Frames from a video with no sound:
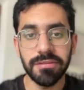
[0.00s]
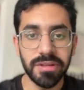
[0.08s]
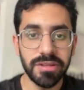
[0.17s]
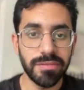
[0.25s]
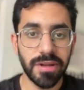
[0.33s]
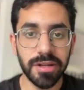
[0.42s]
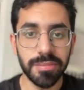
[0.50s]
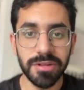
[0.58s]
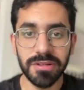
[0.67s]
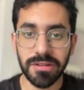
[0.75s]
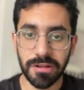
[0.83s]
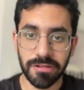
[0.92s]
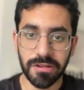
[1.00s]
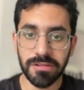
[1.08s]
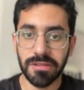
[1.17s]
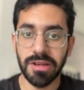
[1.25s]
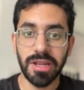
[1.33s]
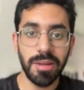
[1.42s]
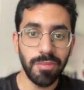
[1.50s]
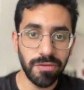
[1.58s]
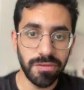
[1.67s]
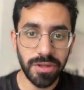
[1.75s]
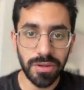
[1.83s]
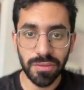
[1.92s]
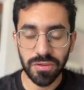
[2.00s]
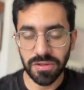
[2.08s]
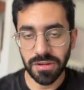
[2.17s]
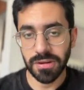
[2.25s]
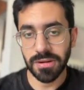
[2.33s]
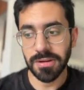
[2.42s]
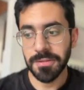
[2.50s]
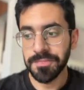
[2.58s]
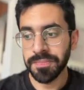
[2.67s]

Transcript: these variables such as the name of the user,